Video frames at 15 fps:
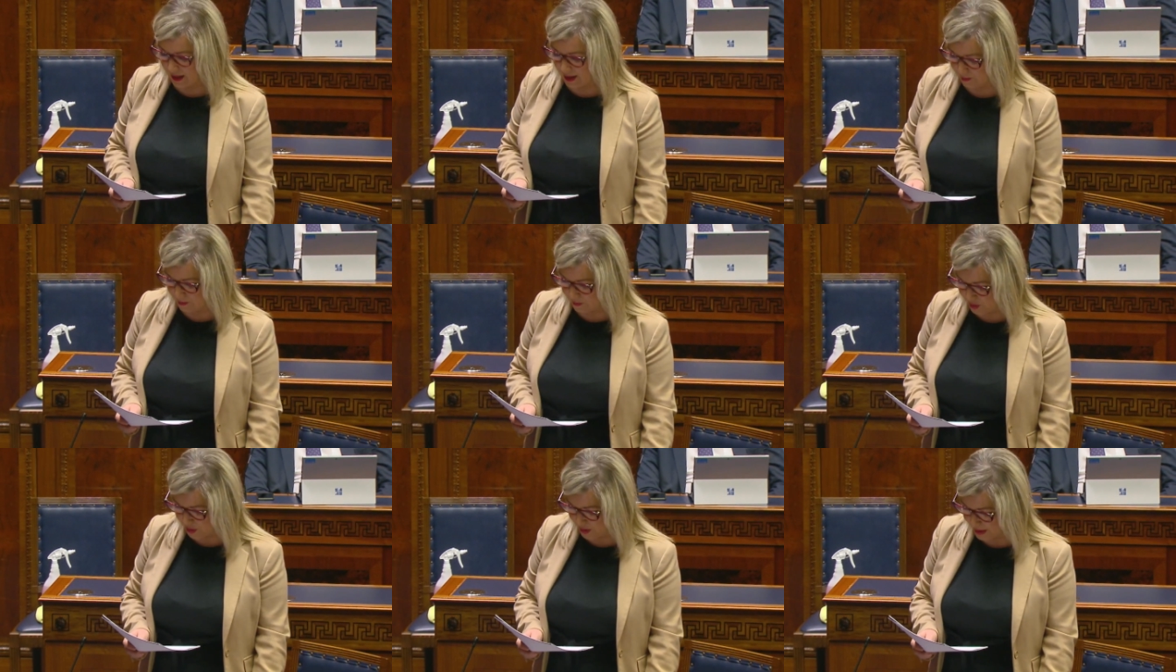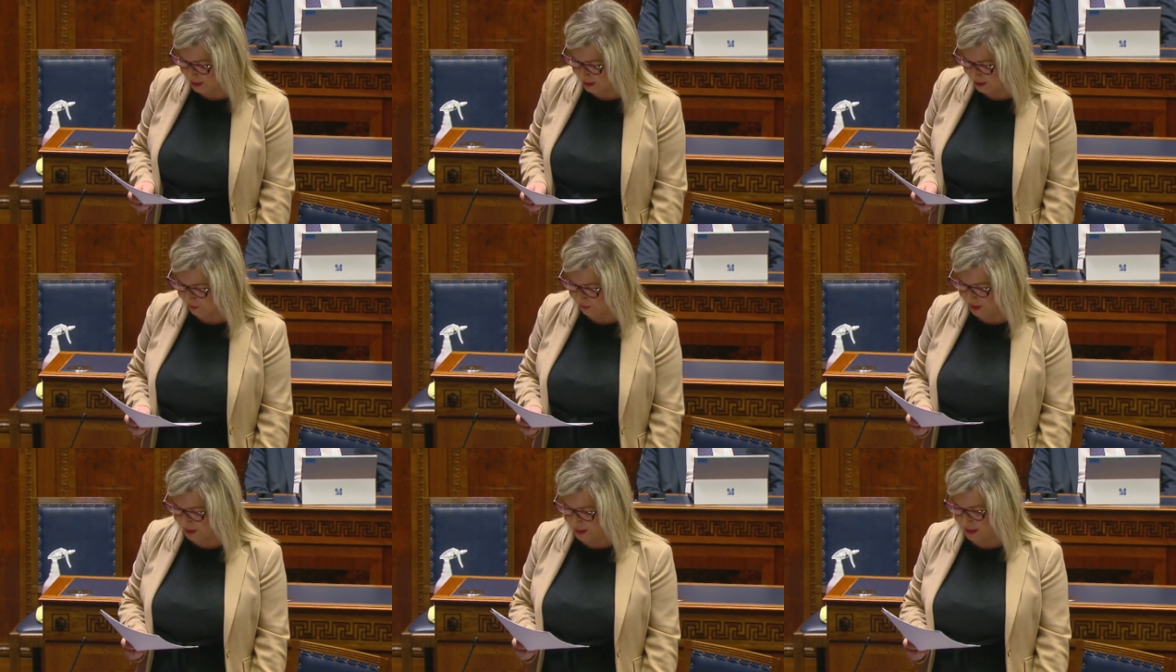um, very
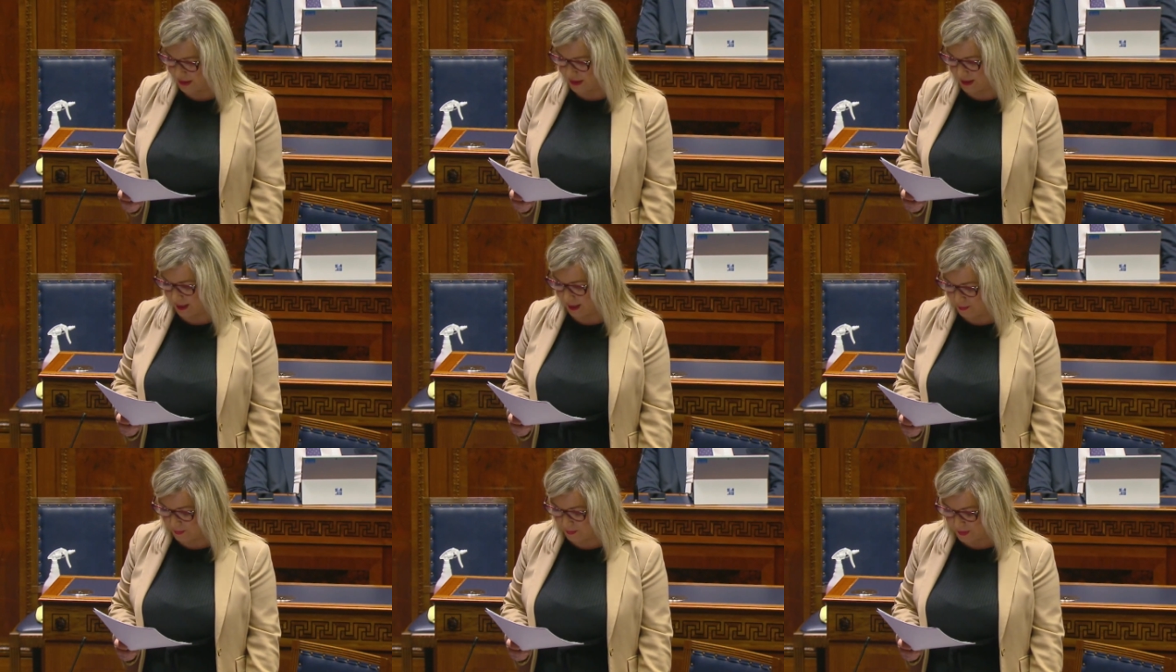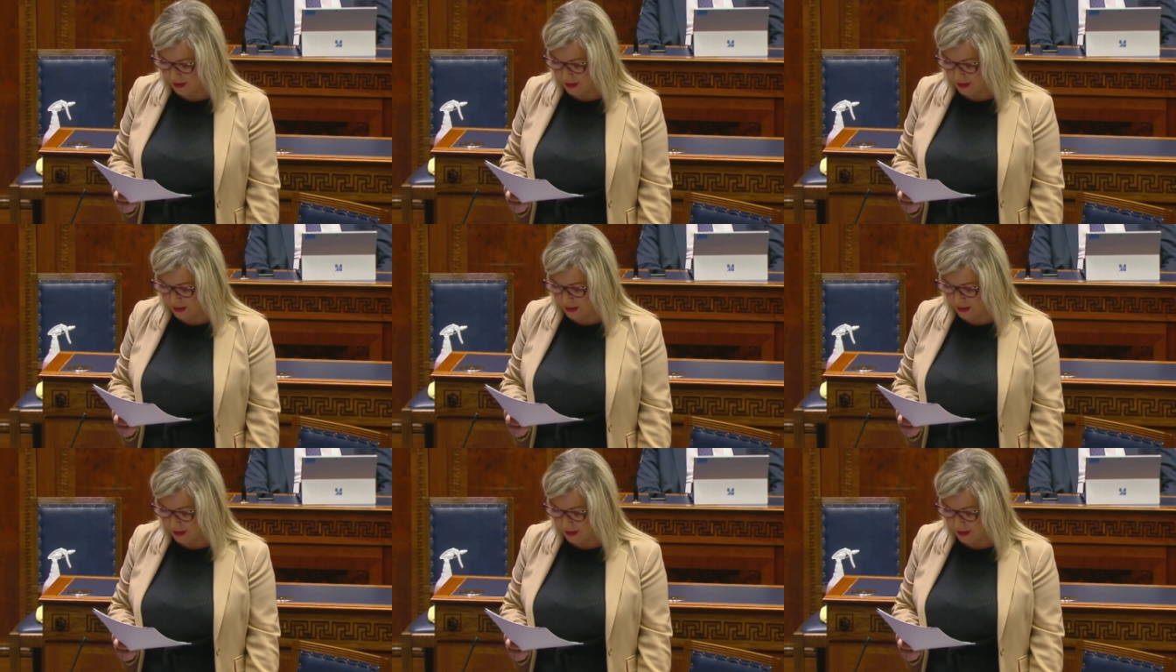difficult time.